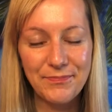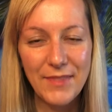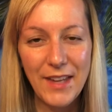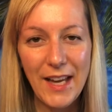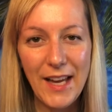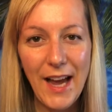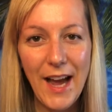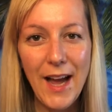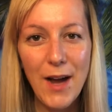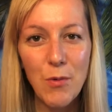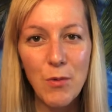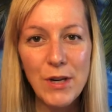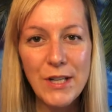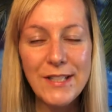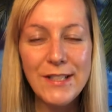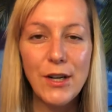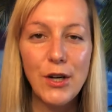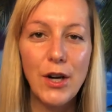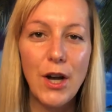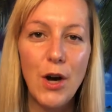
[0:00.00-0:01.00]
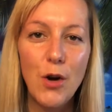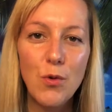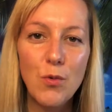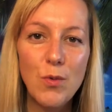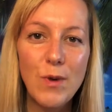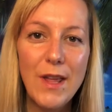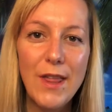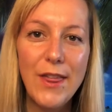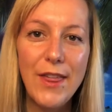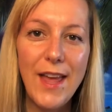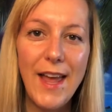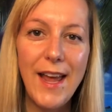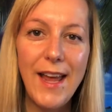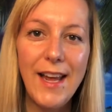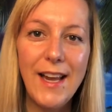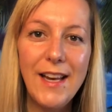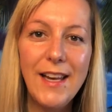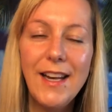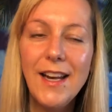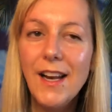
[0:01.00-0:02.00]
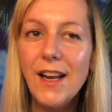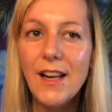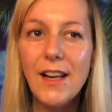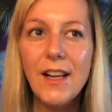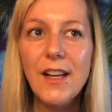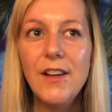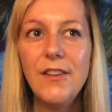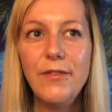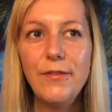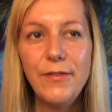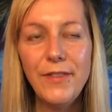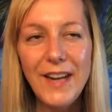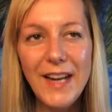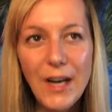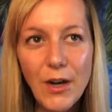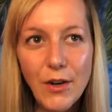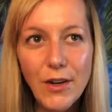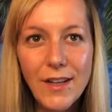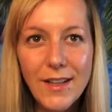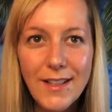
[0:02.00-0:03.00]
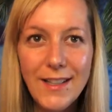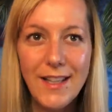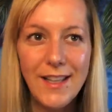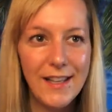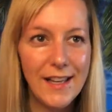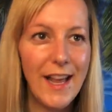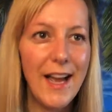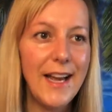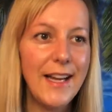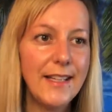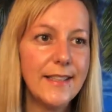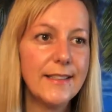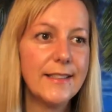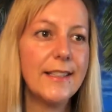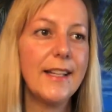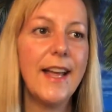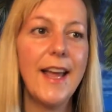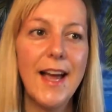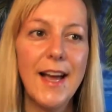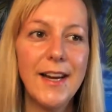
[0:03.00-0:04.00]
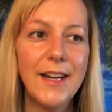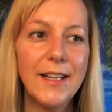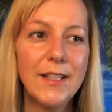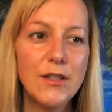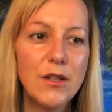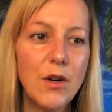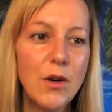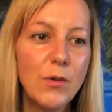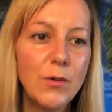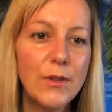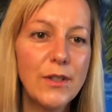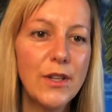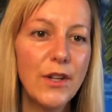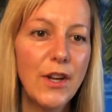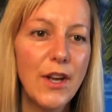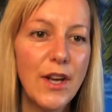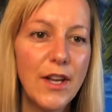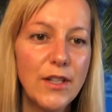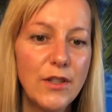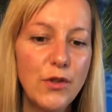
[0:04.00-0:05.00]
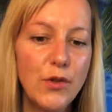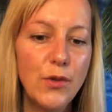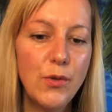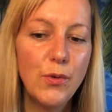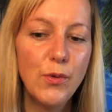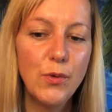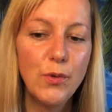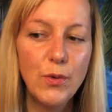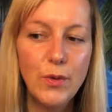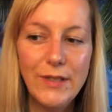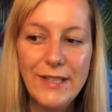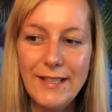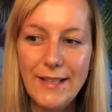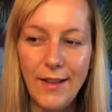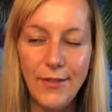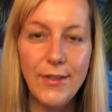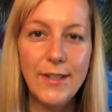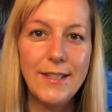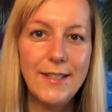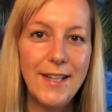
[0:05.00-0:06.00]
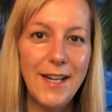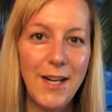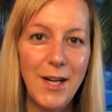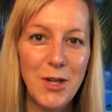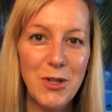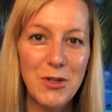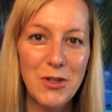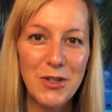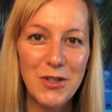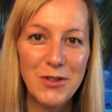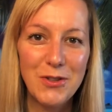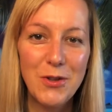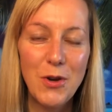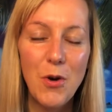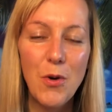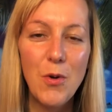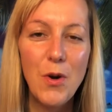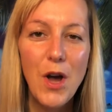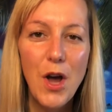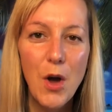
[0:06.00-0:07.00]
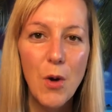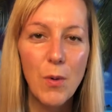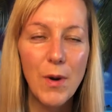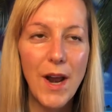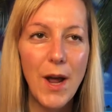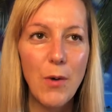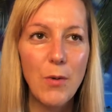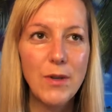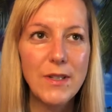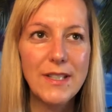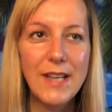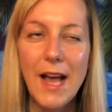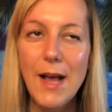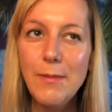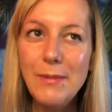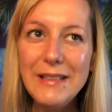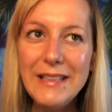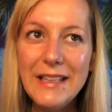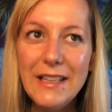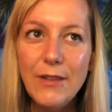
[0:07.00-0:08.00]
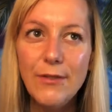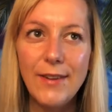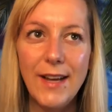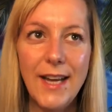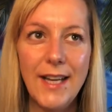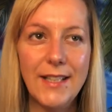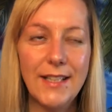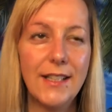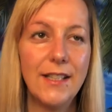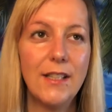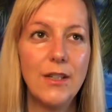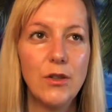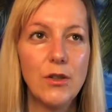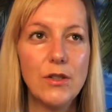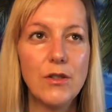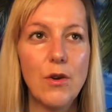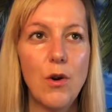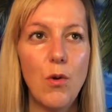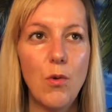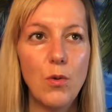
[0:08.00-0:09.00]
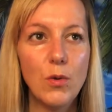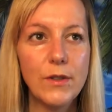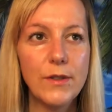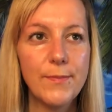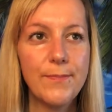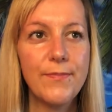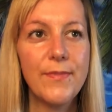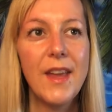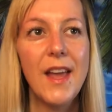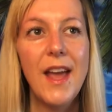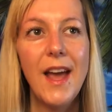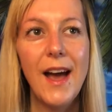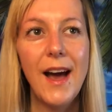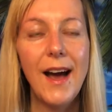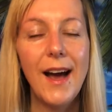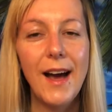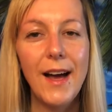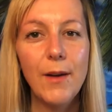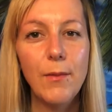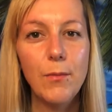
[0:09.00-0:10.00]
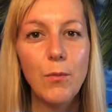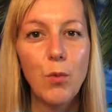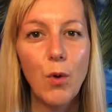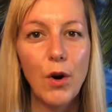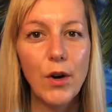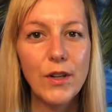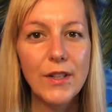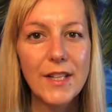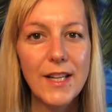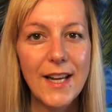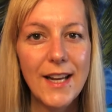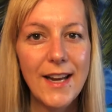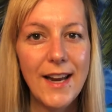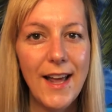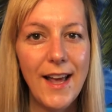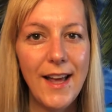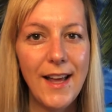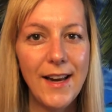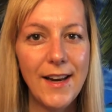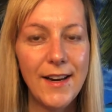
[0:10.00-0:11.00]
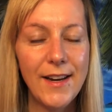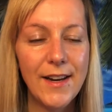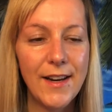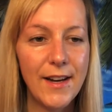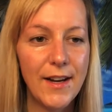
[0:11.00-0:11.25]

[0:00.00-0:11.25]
I want to start out with a little fairly light anecdote to set the stage. So when I was, I believe, 18 years old, I worked in an